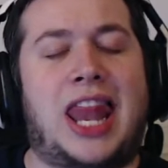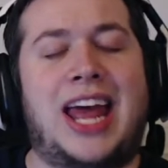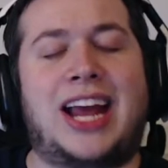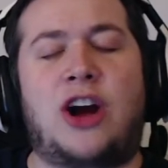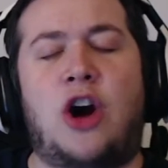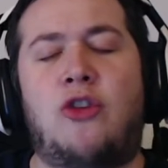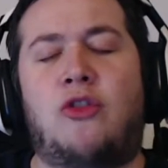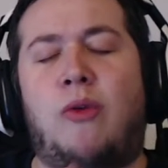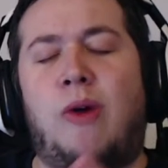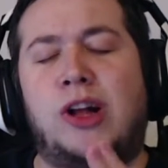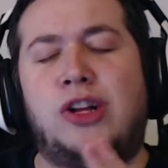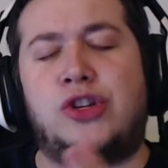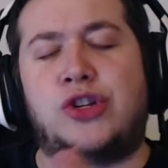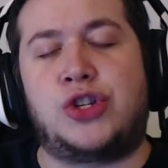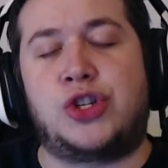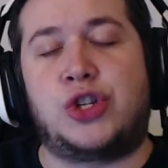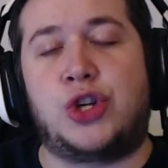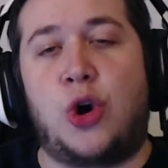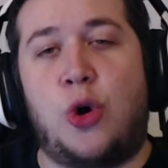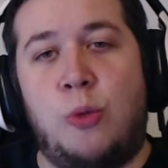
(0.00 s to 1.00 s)
Overwatch
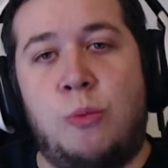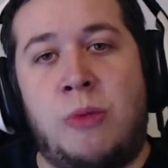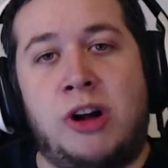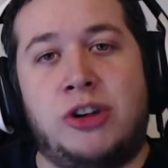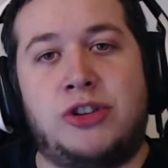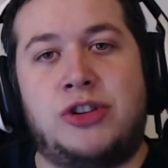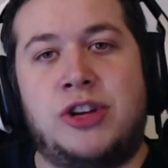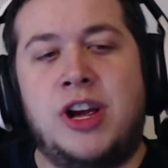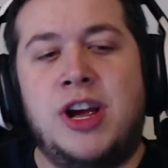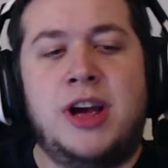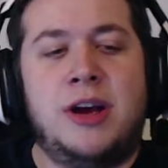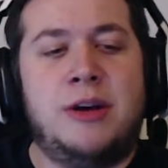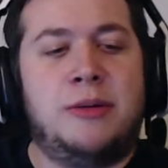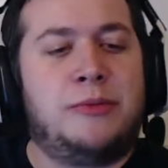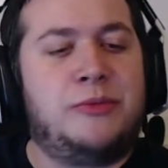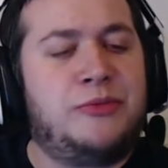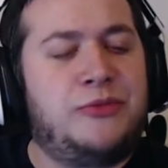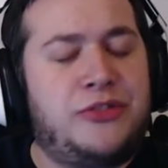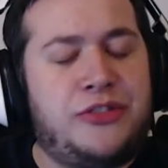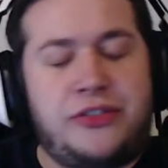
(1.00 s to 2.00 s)
so much
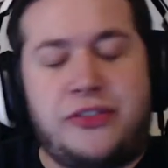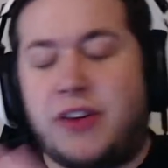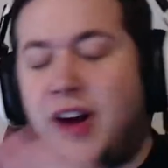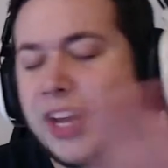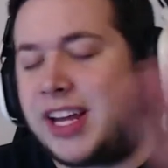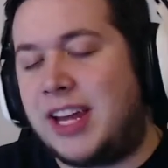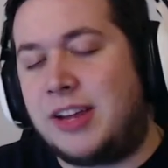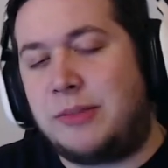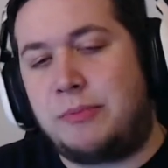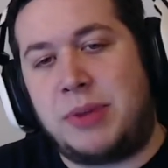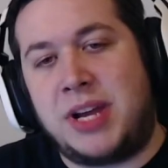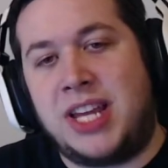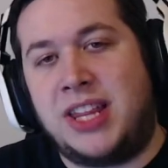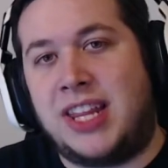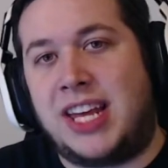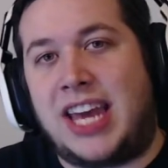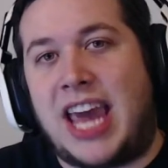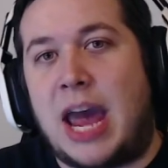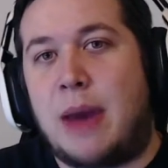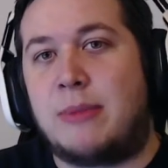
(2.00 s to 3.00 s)
fuck it being the
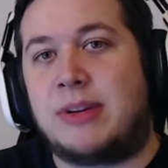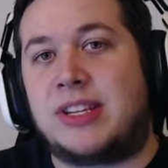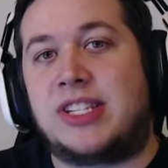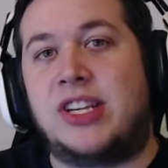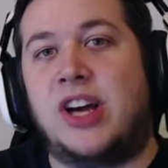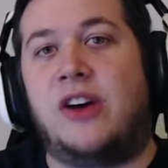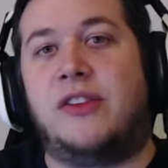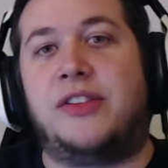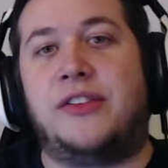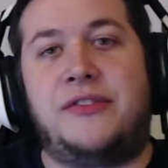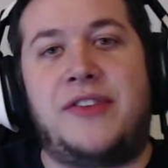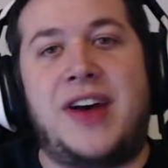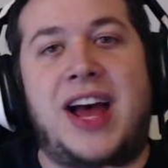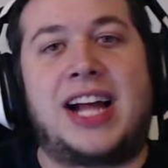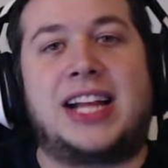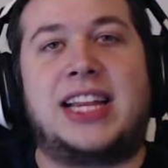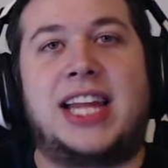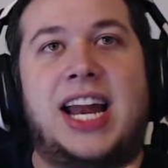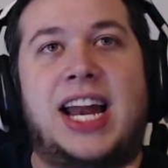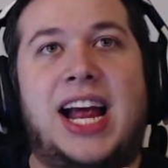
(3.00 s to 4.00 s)
game itself, the
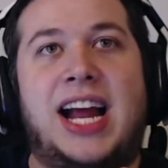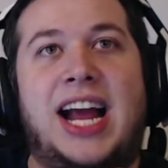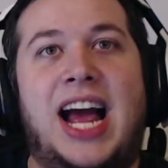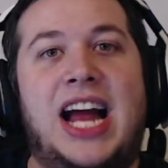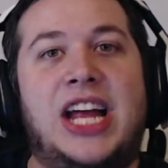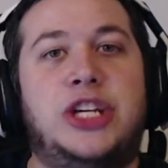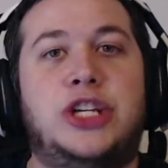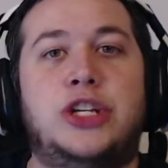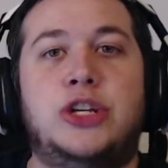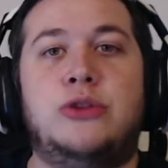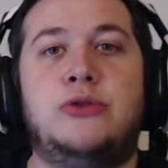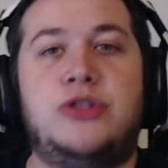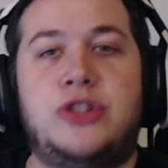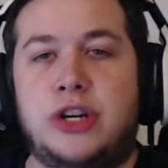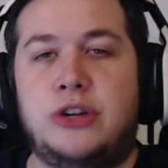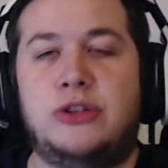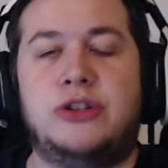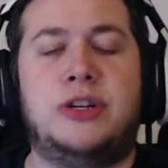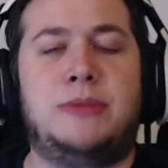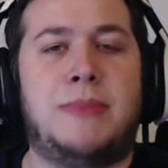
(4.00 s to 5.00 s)
fact that I got used to
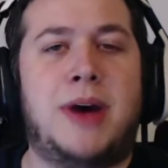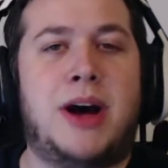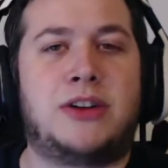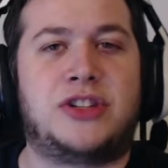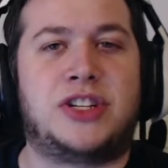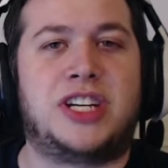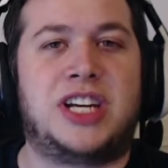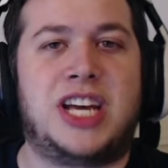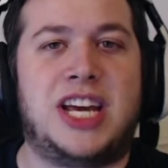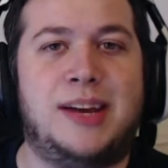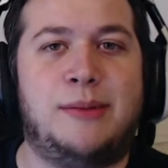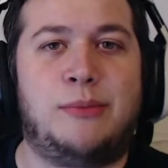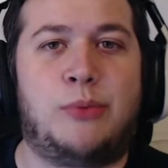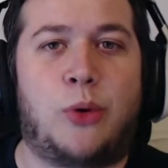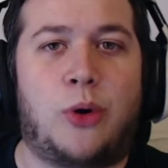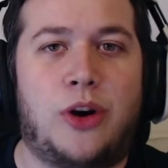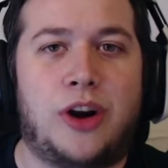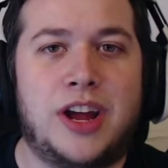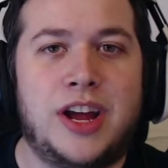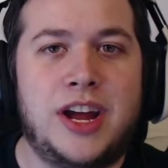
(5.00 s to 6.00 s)
using mouse and
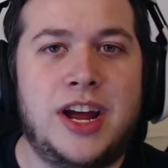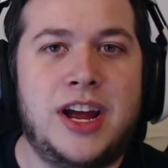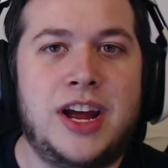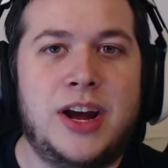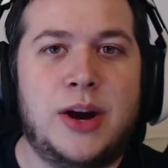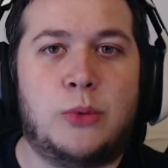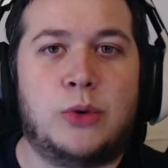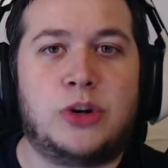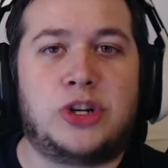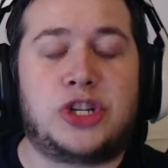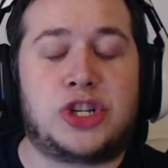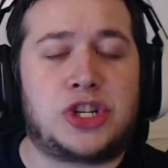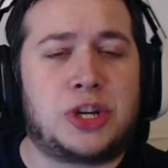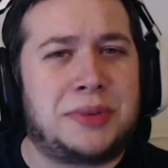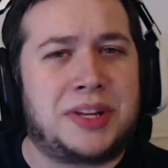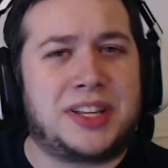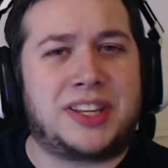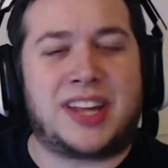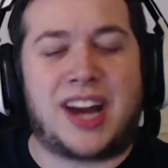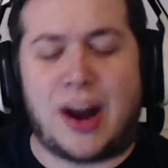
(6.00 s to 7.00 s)
keyboard, which is
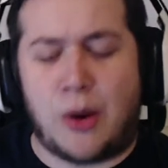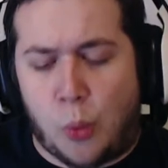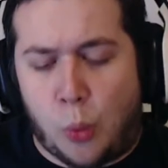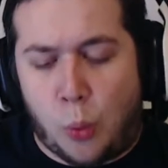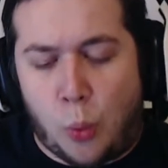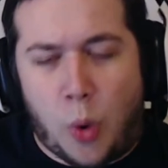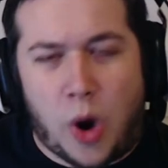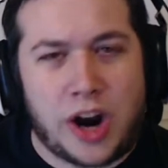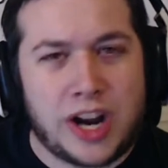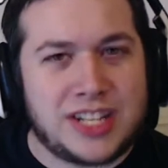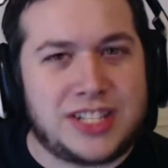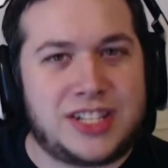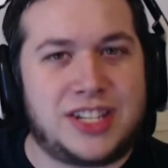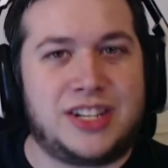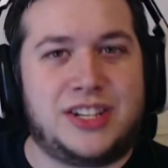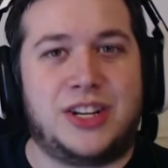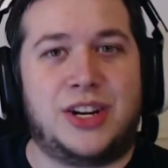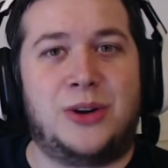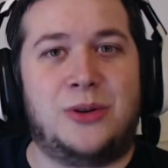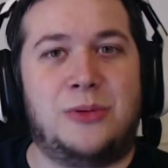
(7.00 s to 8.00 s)
something that I wanted to
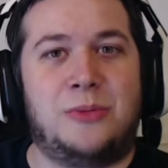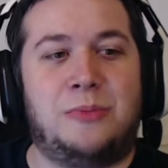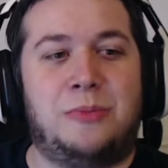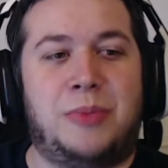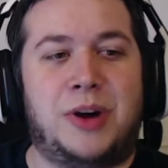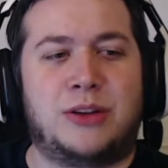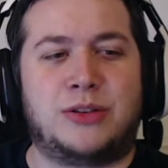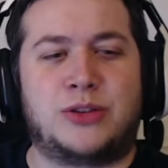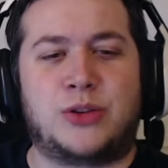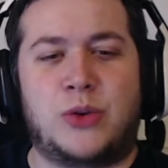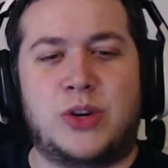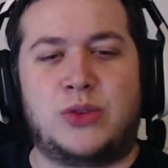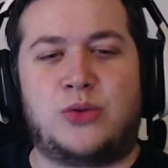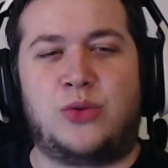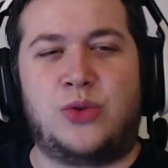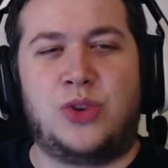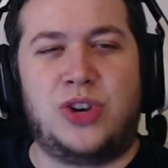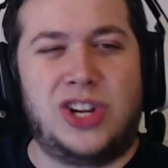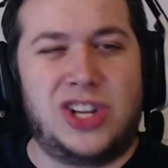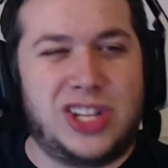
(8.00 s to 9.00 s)
do, but I was always
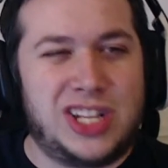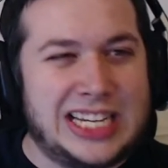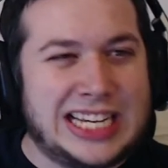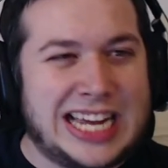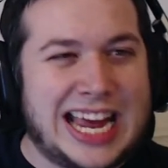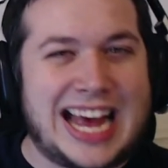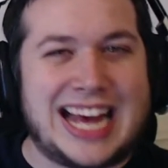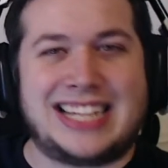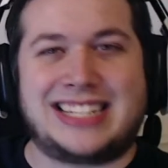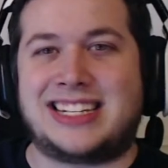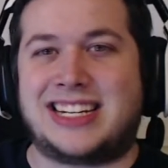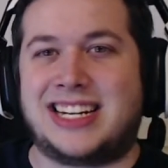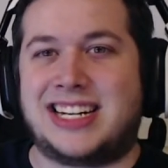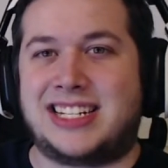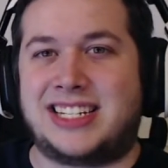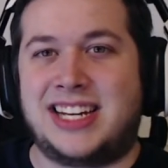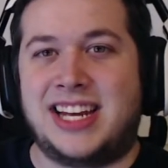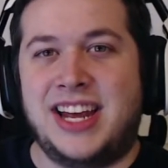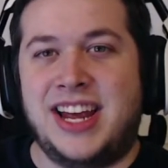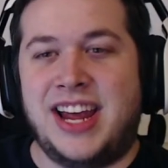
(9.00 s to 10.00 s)
really hesitant
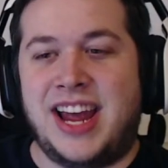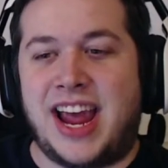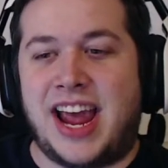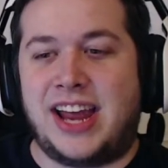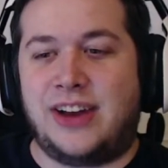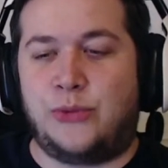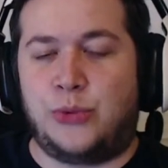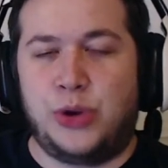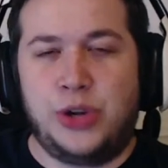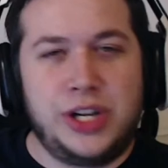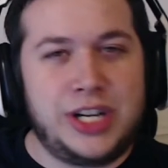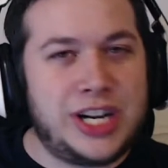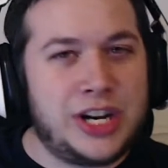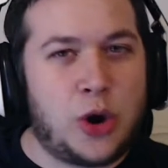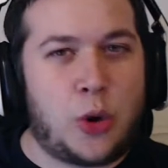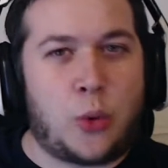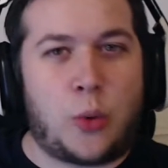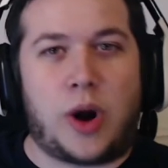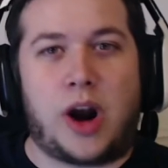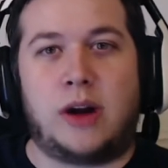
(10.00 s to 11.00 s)
and really didn't
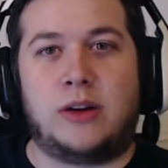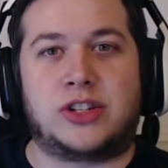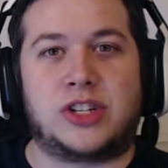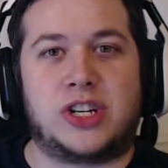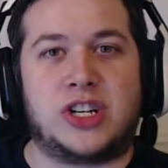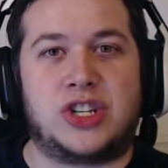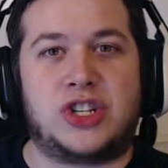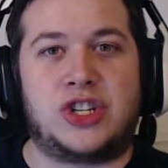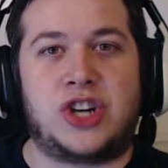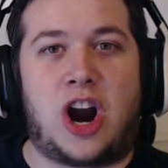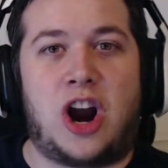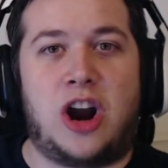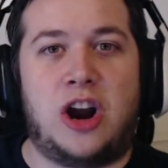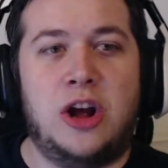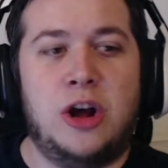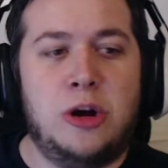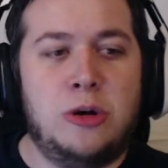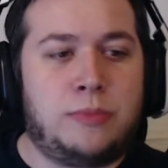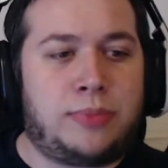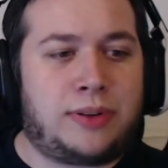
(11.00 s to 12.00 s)
know where I was going to start.
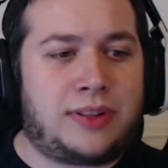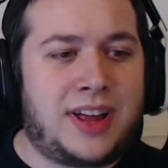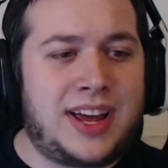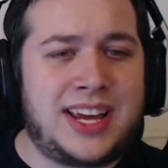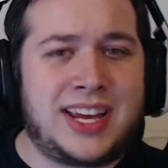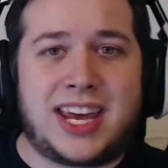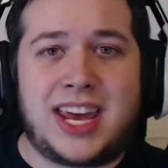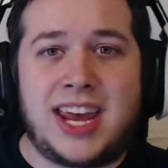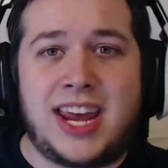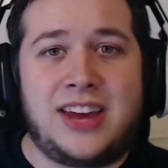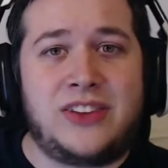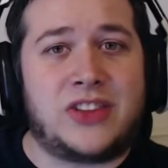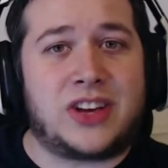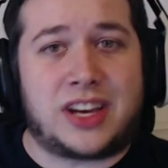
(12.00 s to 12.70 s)
Playing King of the